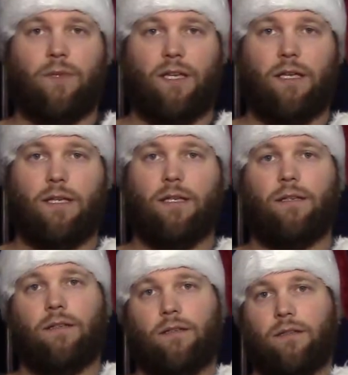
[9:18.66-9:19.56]
E,
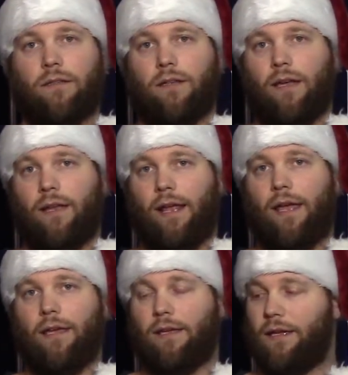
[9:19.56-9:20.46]
and
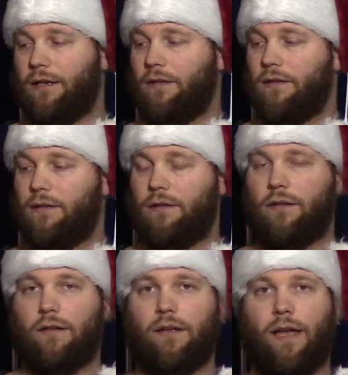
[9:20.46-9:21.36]
A again.
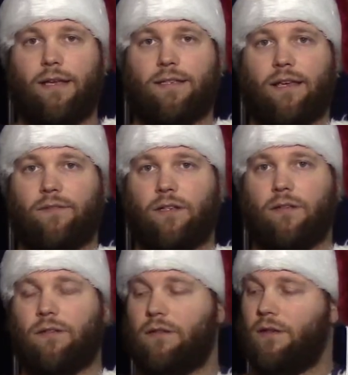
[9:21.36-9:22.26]
A7.
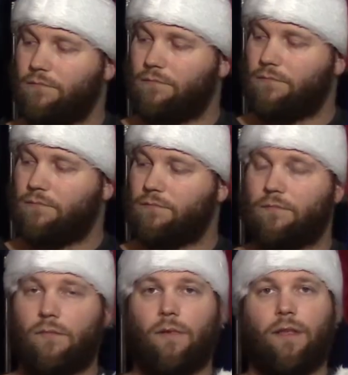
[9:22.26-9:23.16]

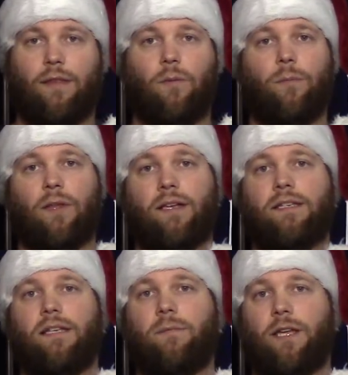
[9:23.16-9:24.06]
And then we play
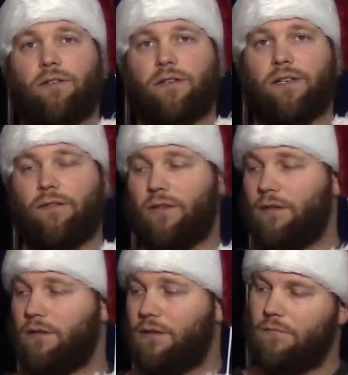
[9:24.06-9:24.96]
D major 7.
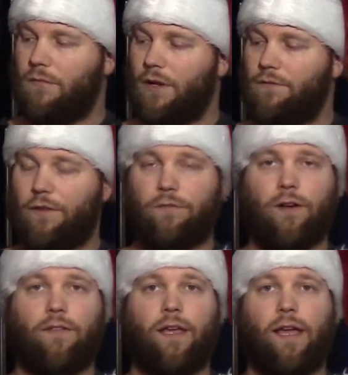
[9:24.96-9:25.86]
5th fret
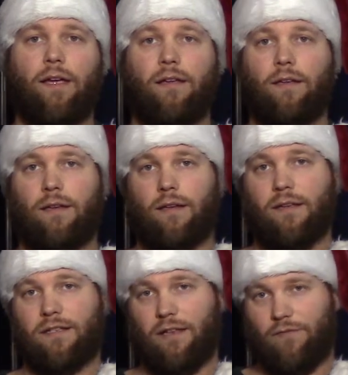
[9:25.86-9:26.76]
of the A,
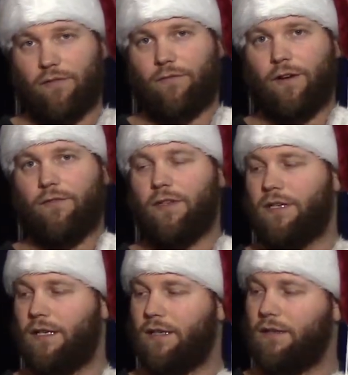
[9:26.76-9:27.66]
7th fret of the
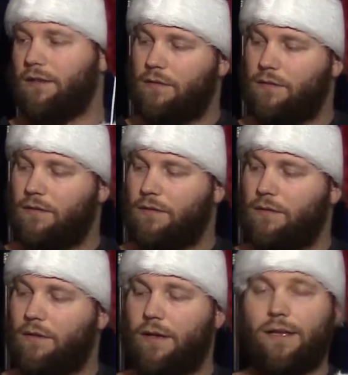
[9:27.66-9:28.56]
D,
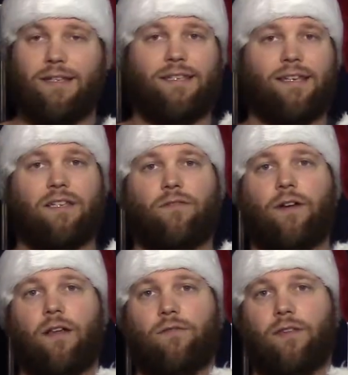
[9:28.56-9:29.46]
6th
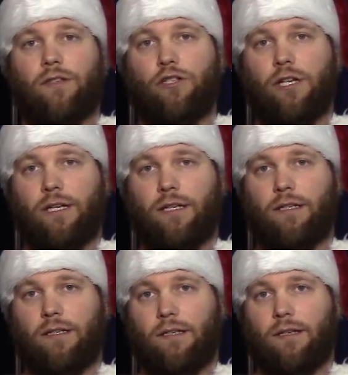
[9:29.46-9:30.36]
fret of the
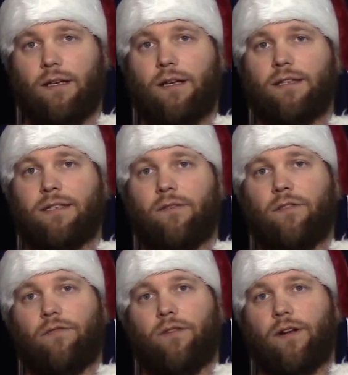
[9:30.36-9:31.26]
G,
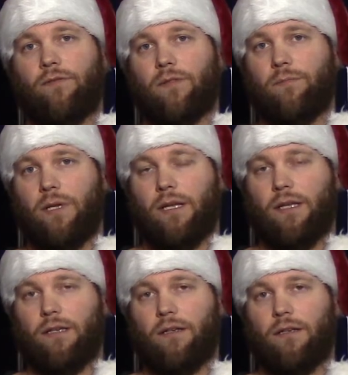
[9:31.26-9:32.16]
7th fret of the
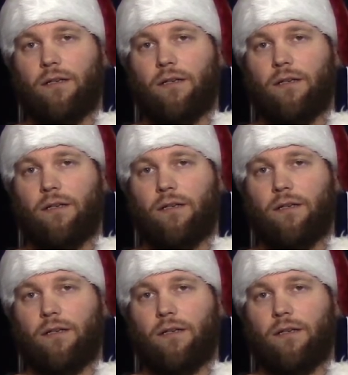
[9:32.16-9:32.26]
B,